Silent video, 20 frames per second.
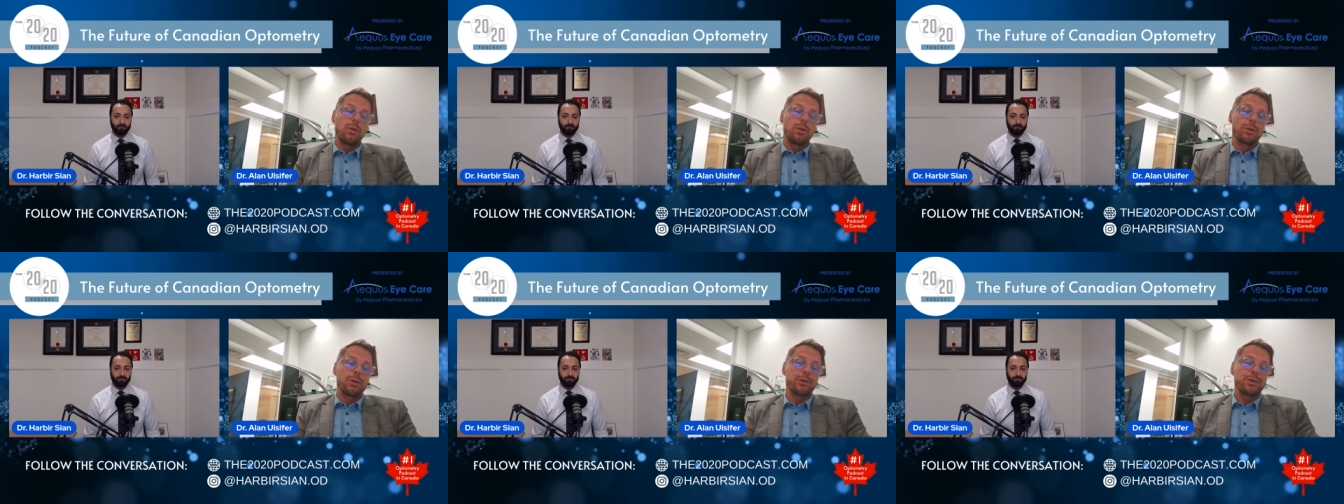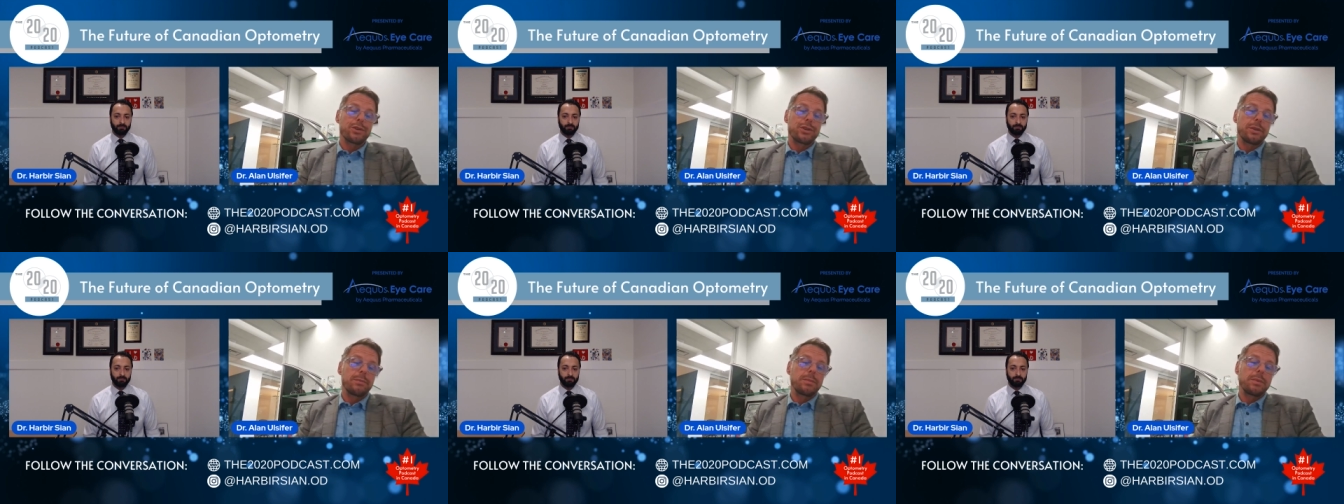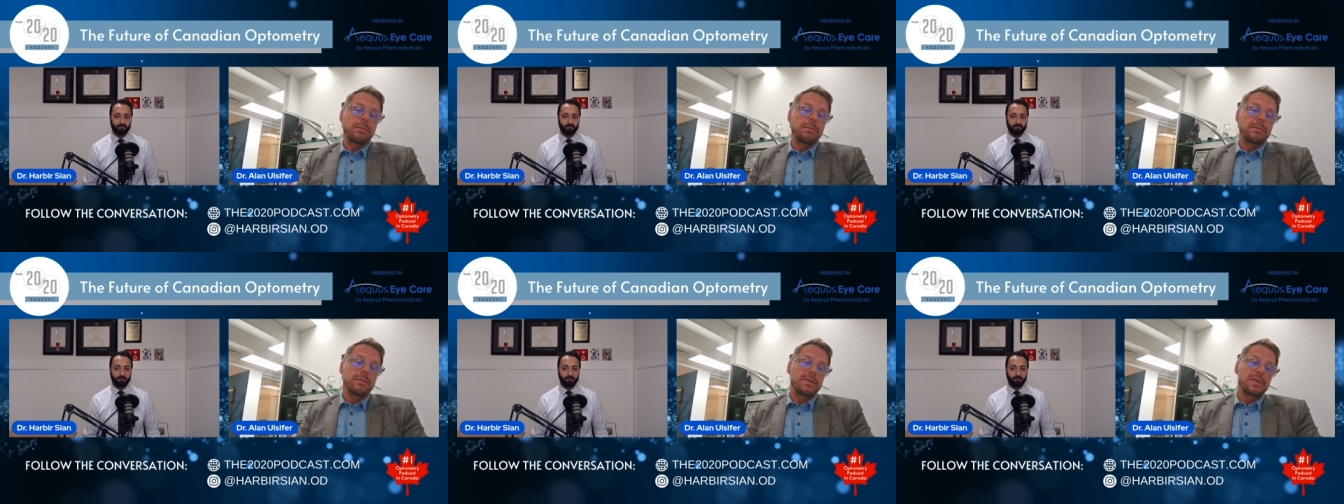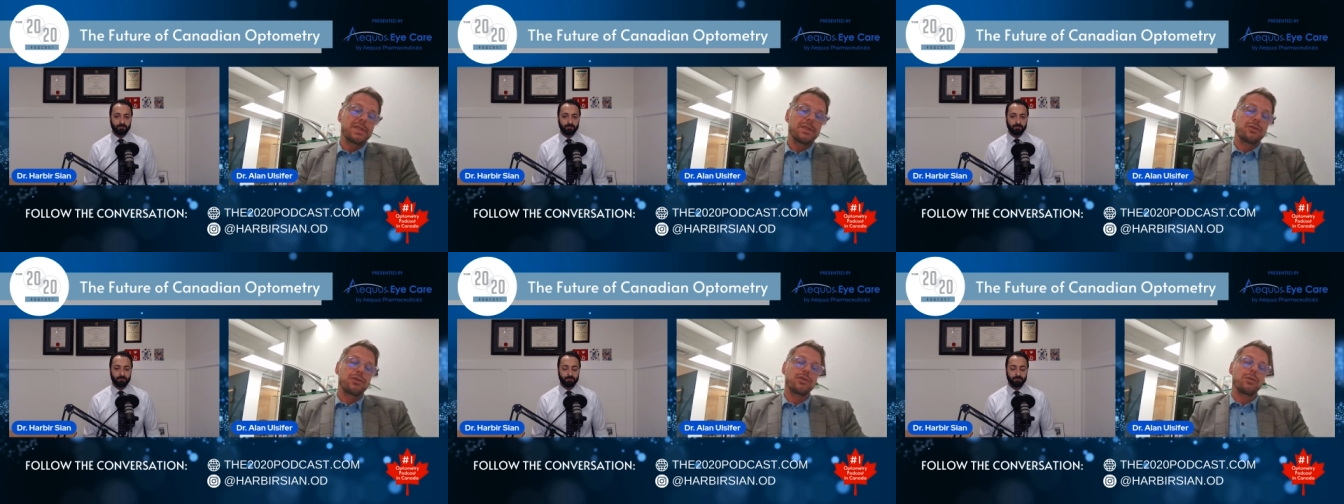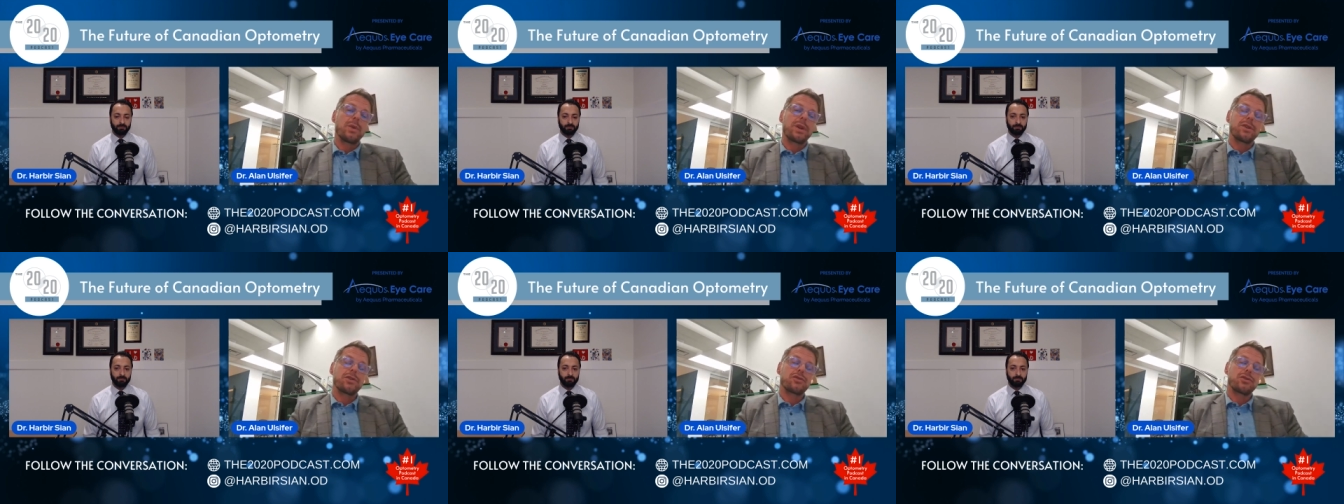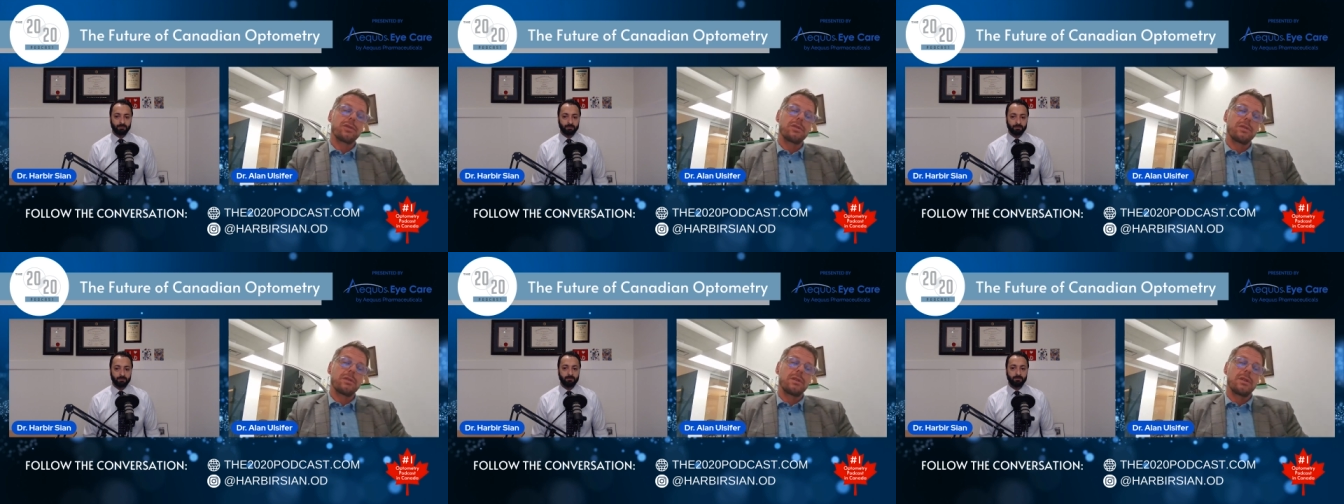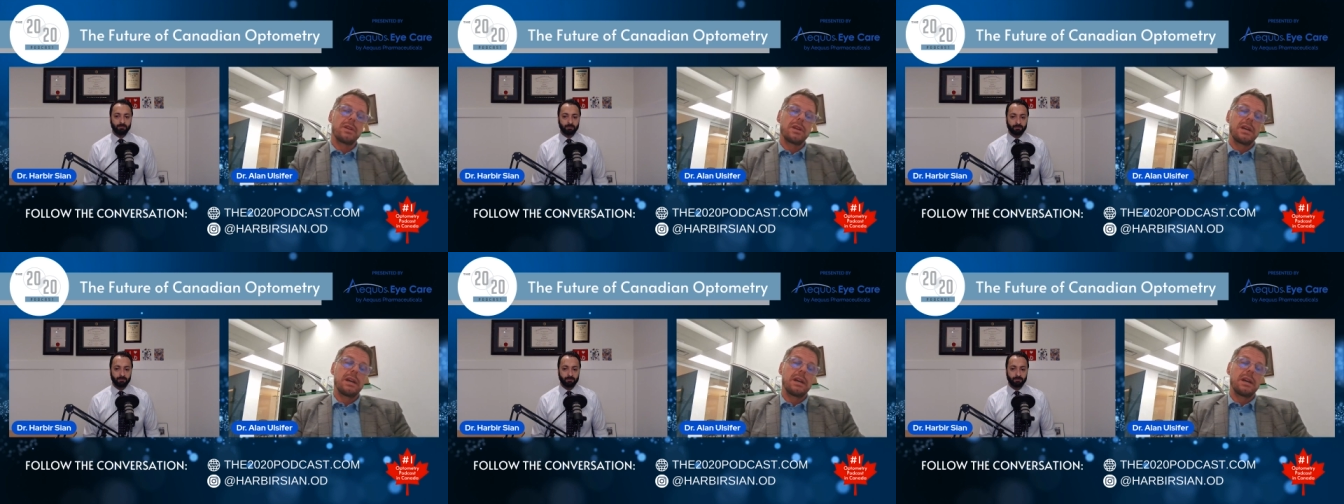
ownership situation,